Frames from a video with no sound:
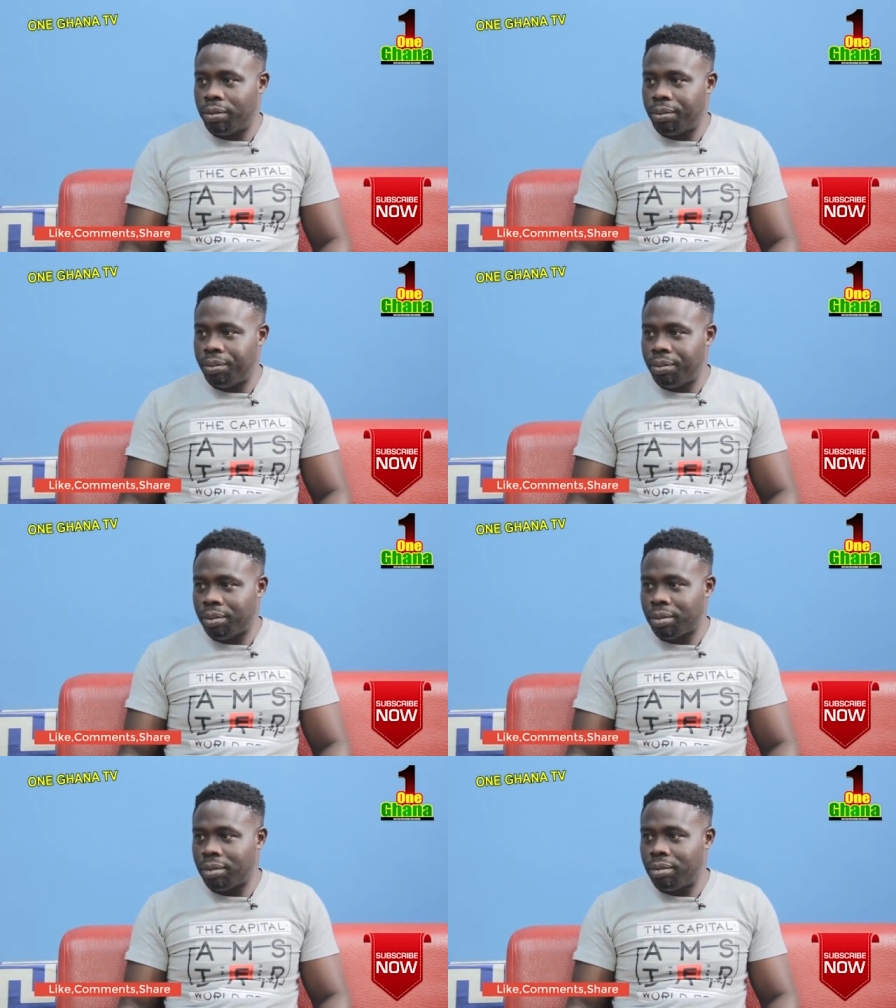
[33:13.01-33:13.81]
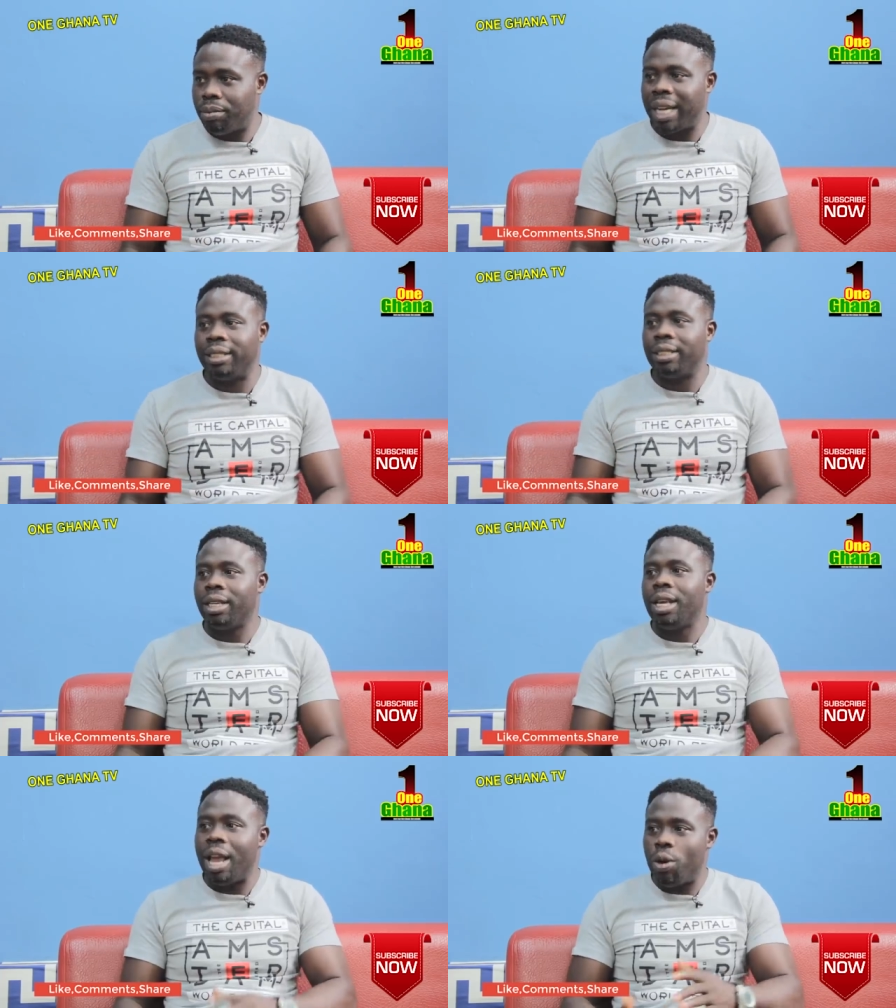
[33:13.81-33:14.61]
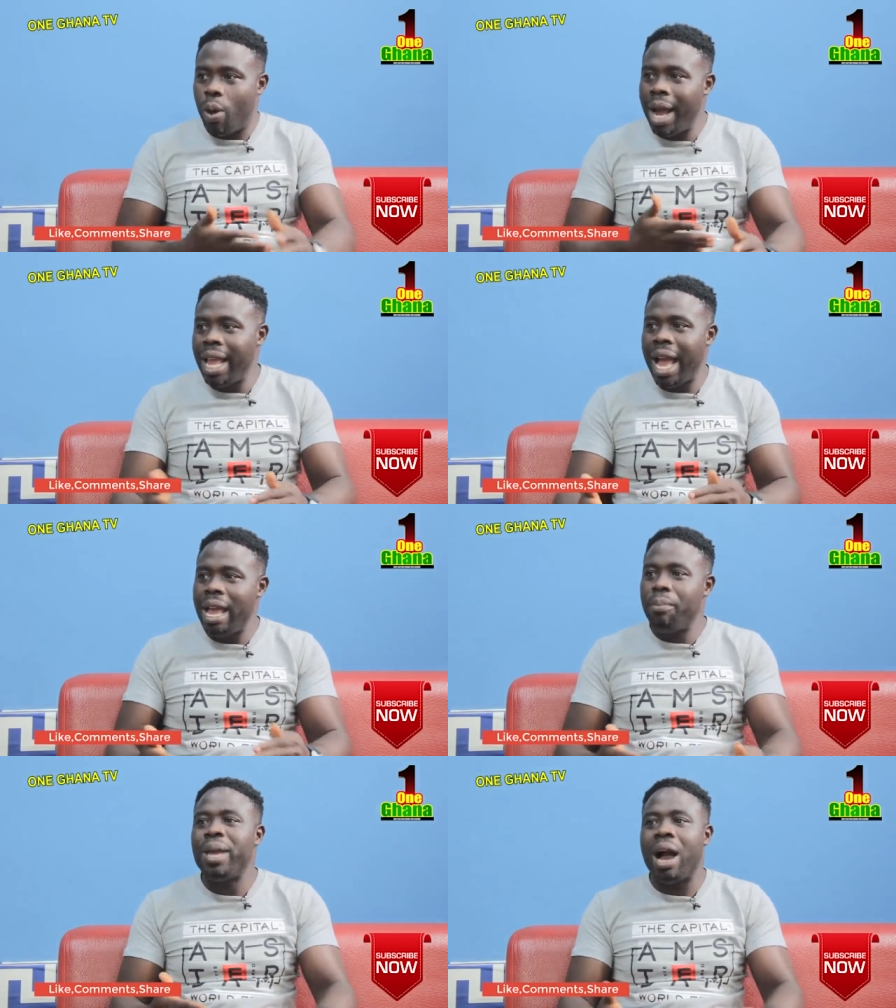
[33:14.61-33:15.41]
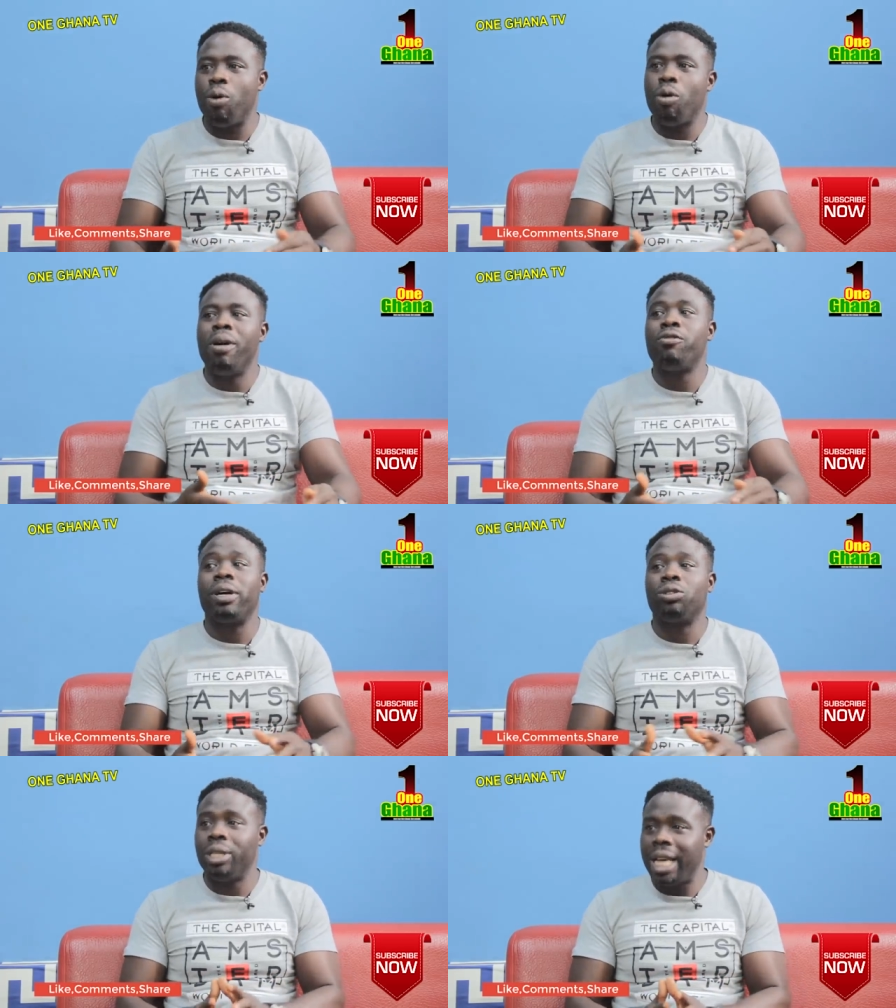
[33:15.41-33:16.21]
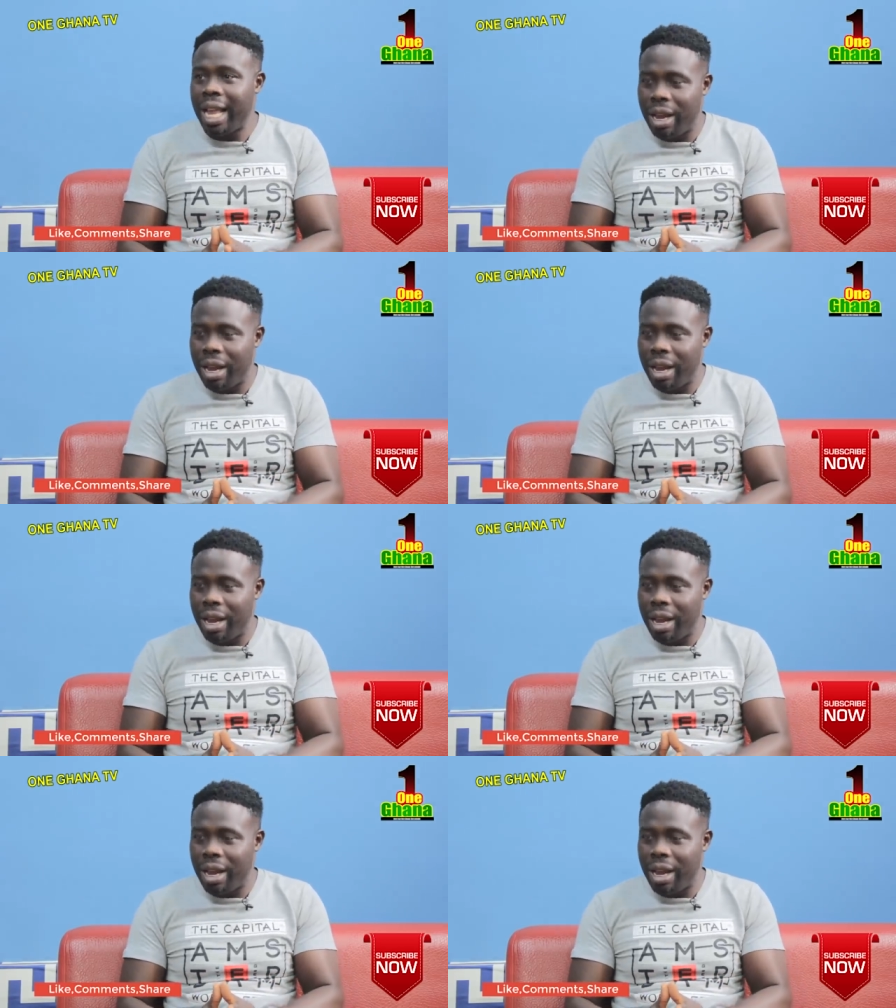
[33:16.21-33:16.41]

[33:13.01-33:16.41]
Okay. But a choir be a old befasso dear,